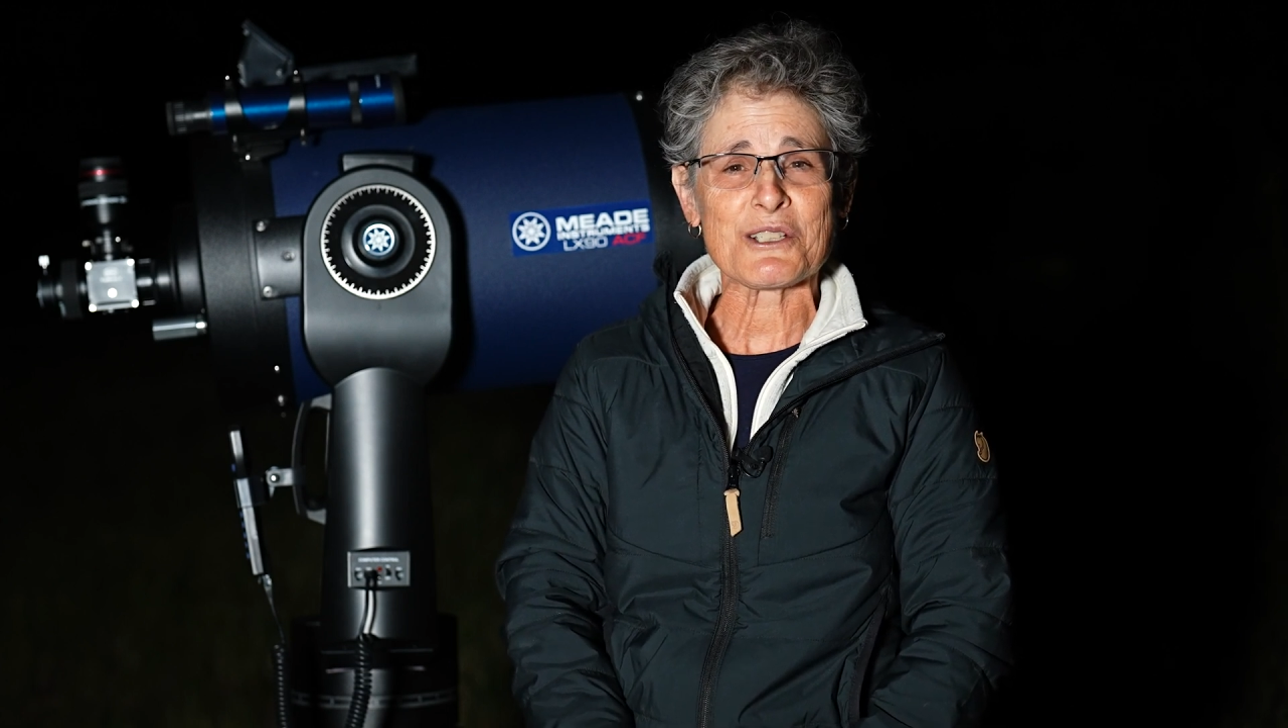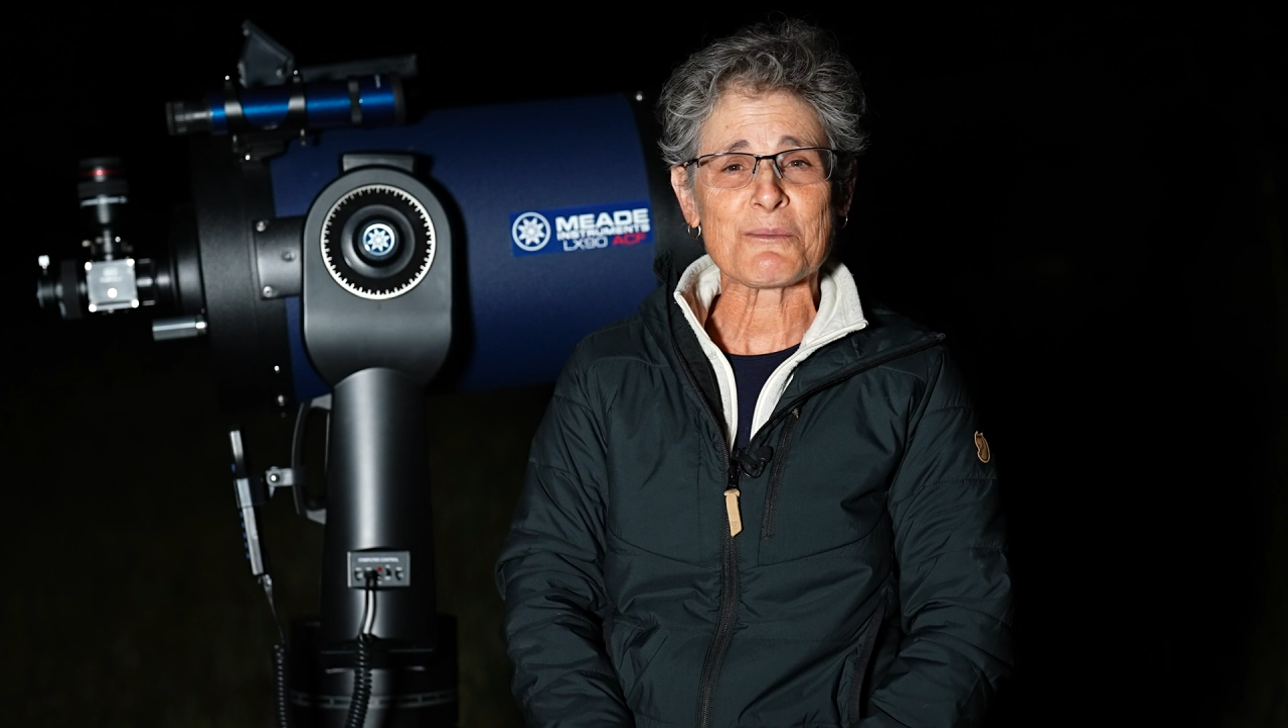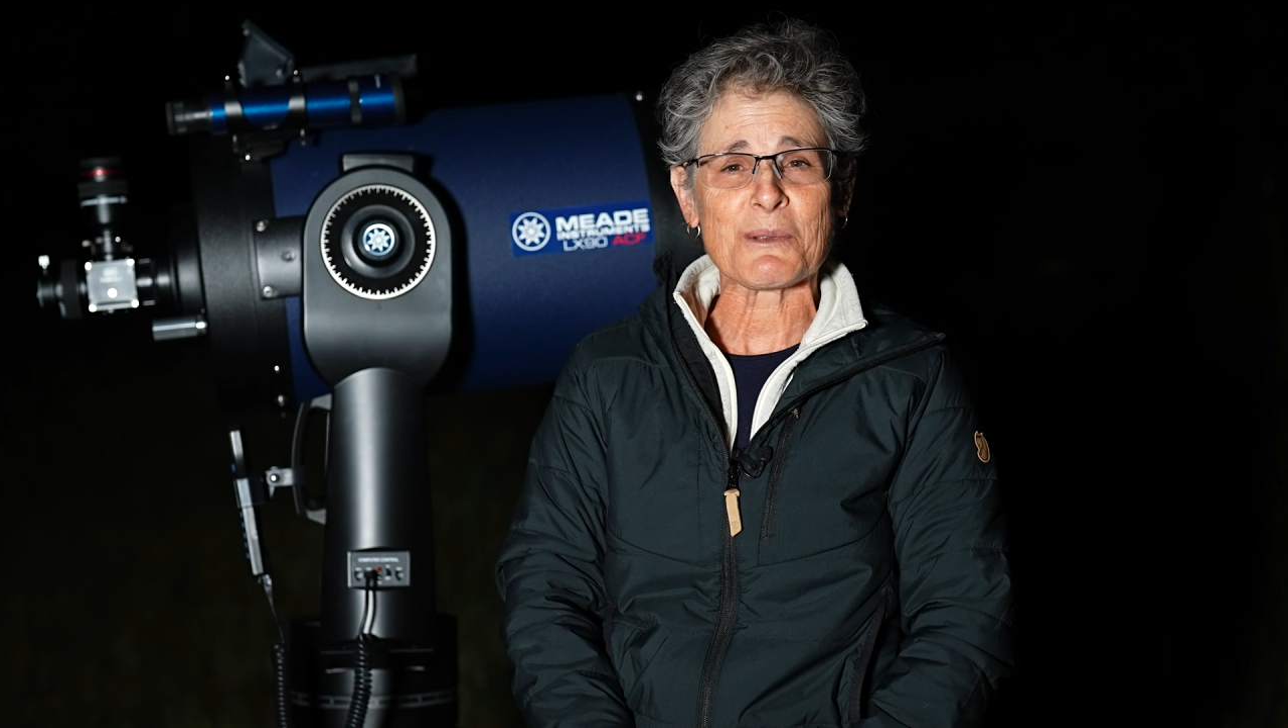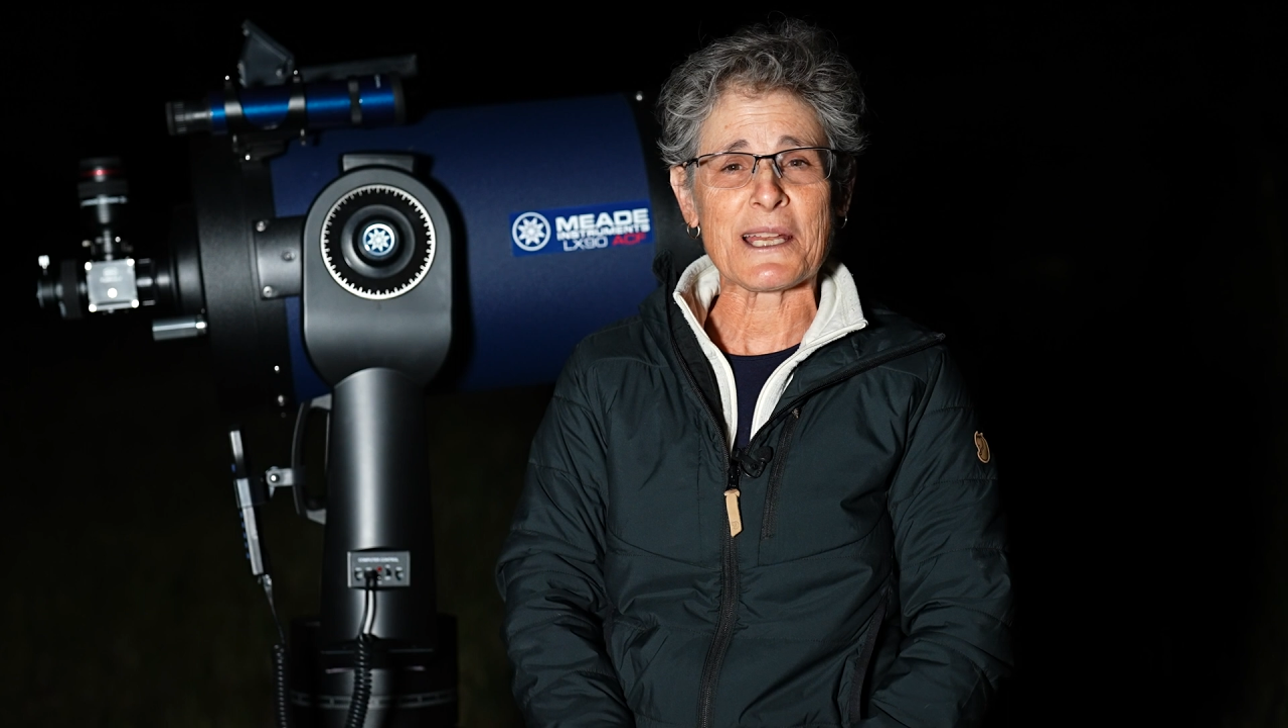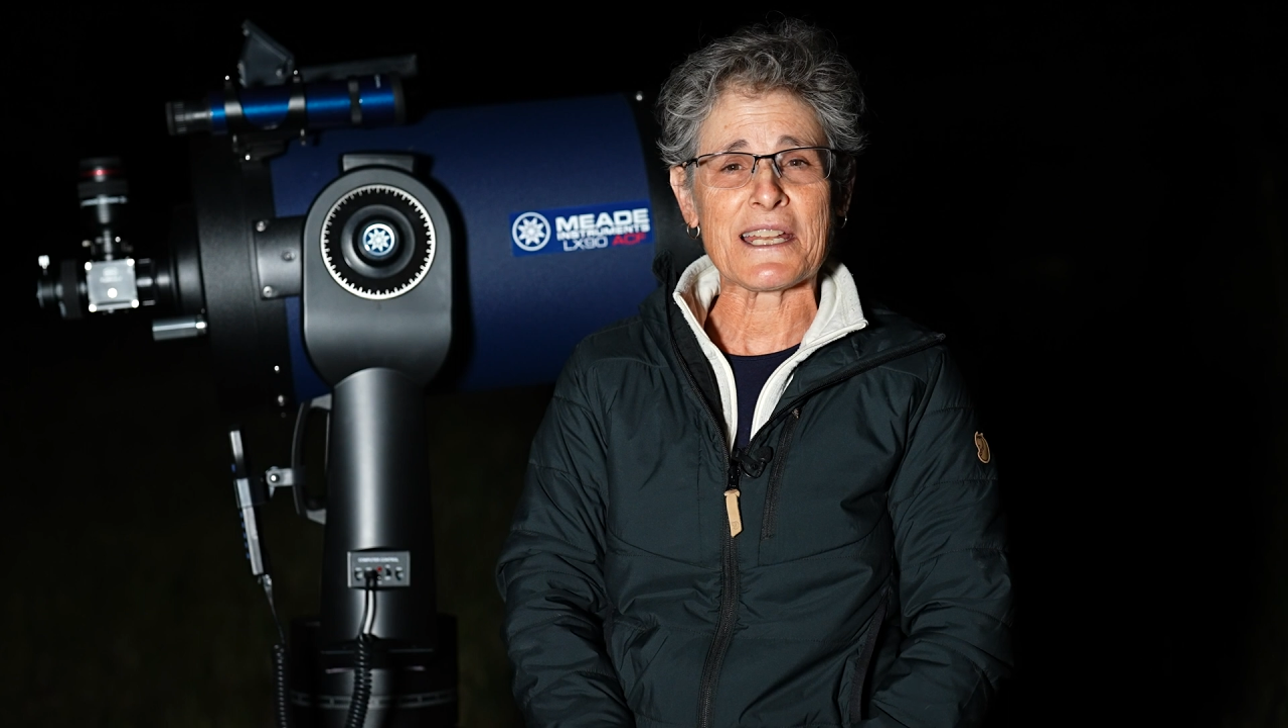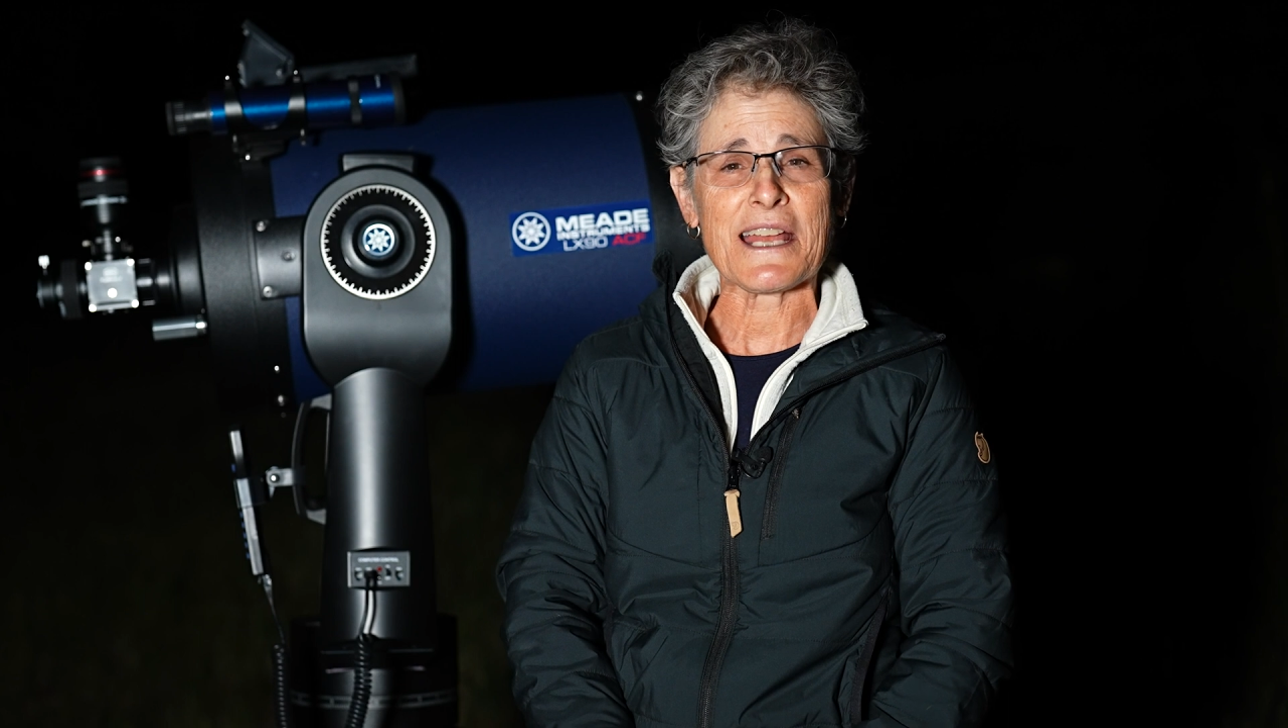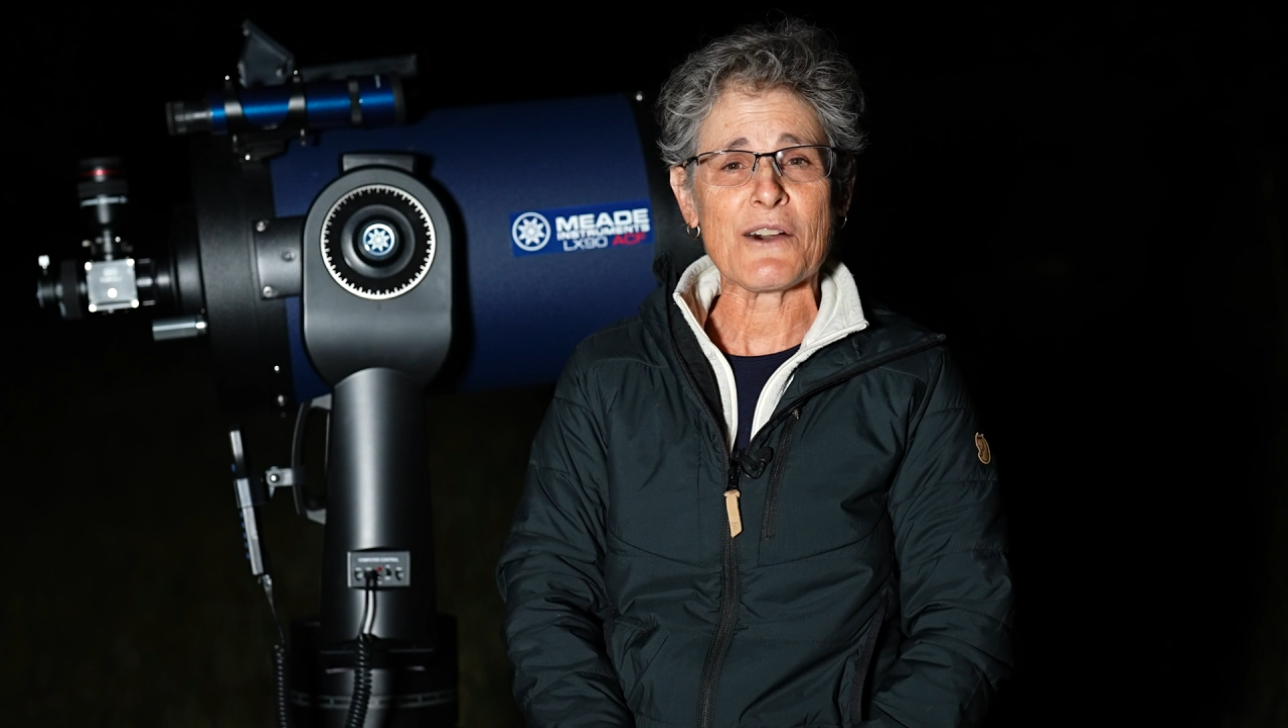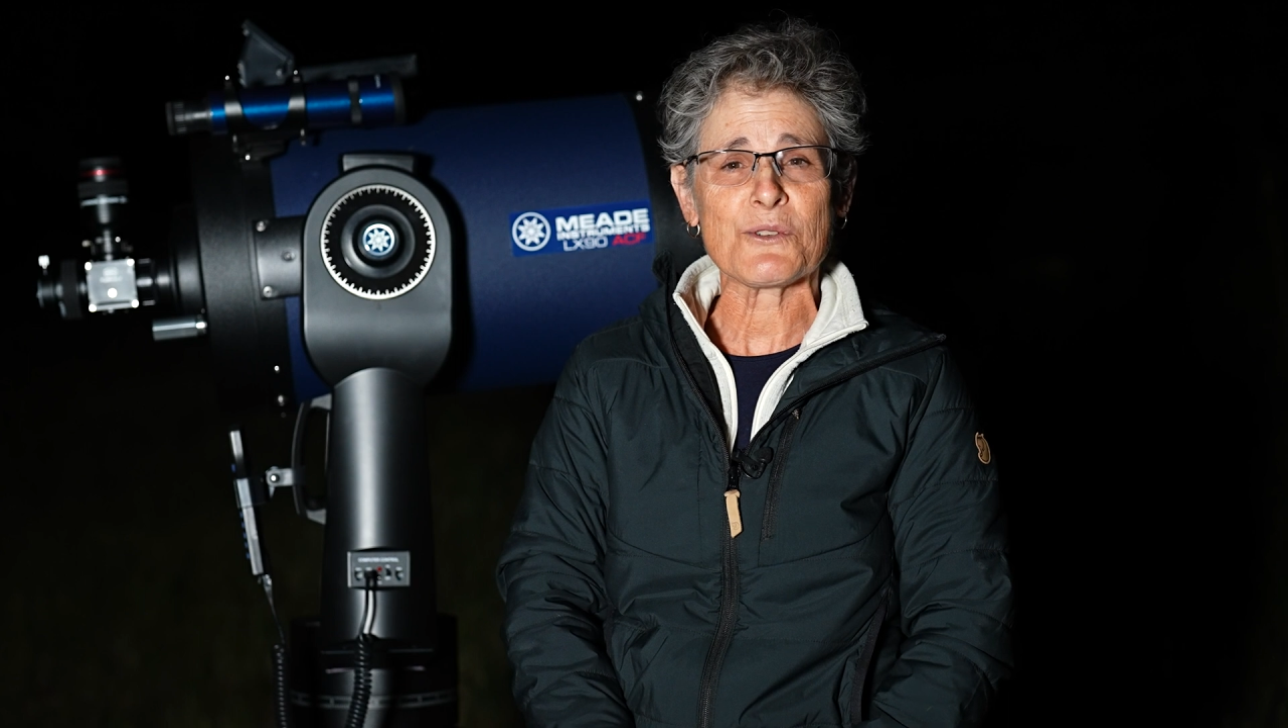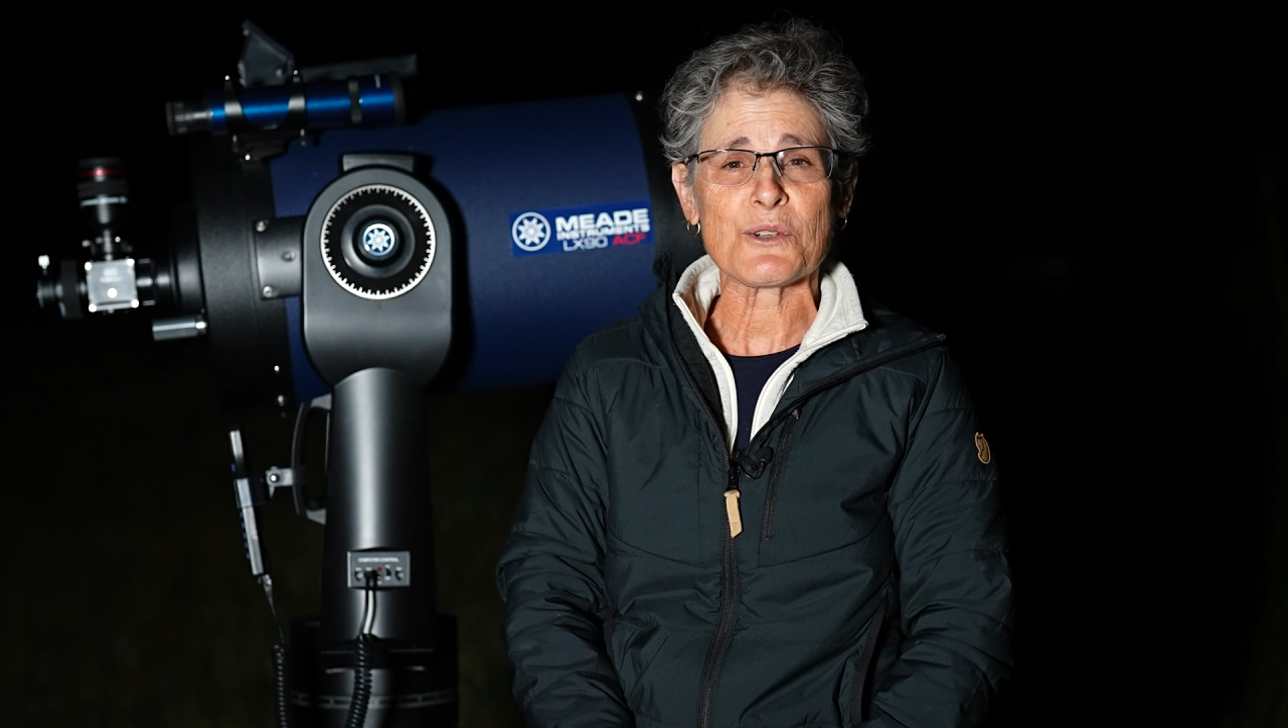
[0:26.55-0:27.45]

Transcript: explain how to